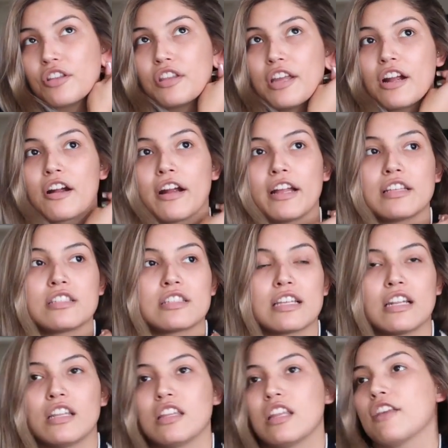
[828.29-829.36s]
on there. It's
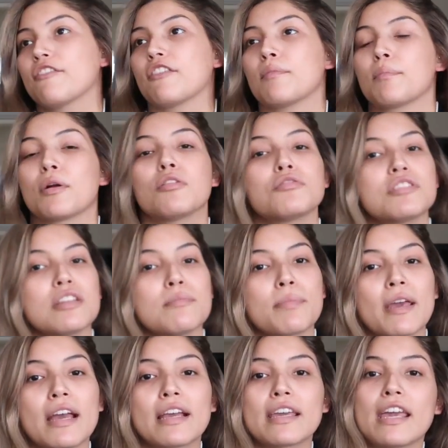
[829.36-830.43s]
anything from protein
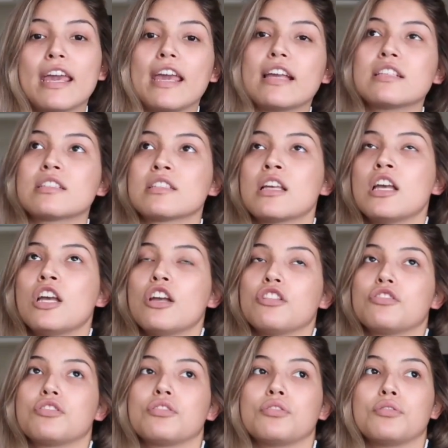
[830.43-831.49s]
pancakes
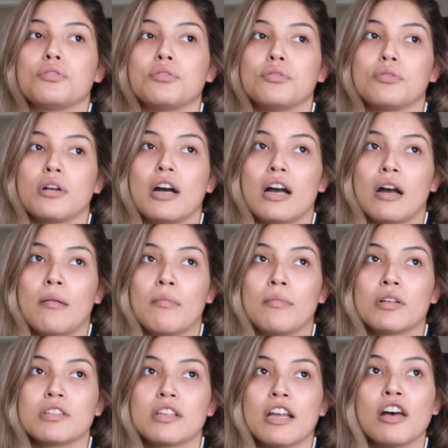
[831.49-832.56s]
to um,
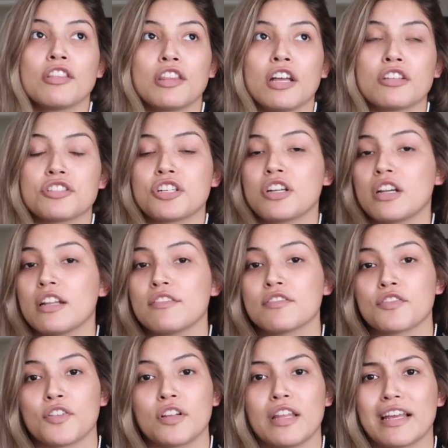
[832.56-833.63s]
healthy alternatives
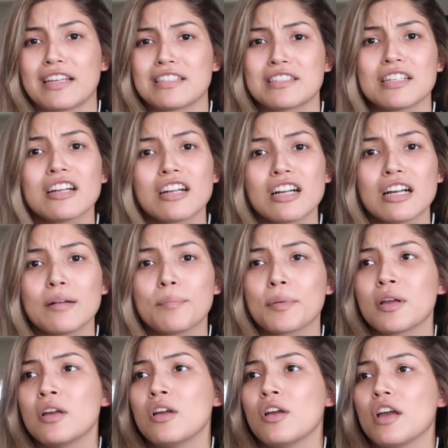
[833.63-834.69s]
for like syrup,
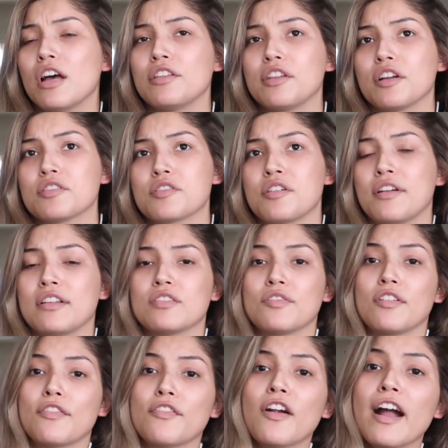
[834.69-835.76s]
healthy alternatives
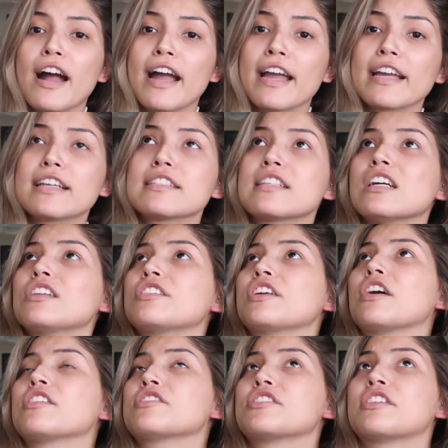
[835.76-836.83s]
for fries, healthy
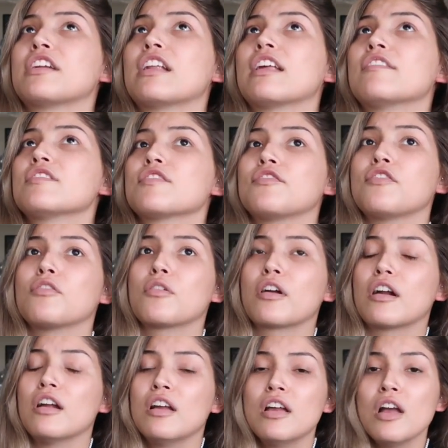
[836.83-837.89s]
alternatives
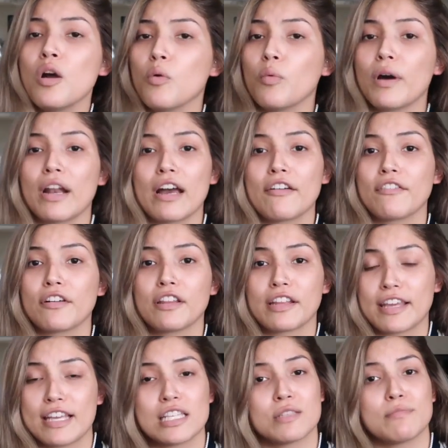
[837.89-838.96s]
for whatever the
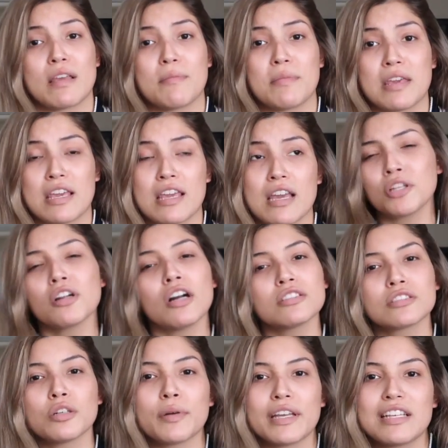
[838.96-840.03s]
case may be. But there
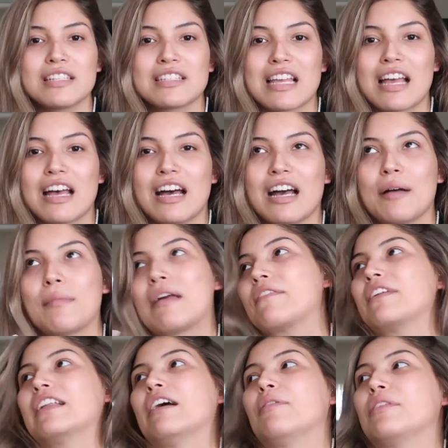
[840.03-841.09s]
also is um,
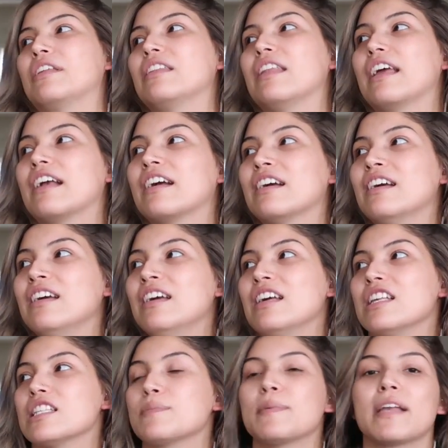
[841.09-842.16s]
every now and then like
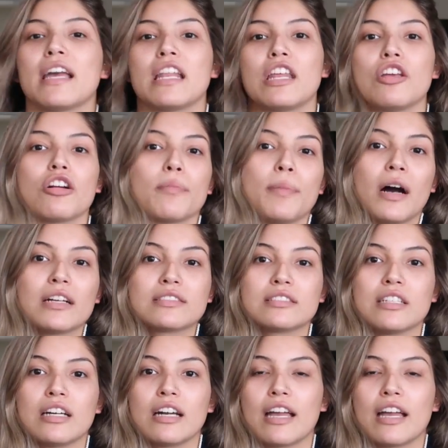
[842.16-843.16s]
spaghetti or pasta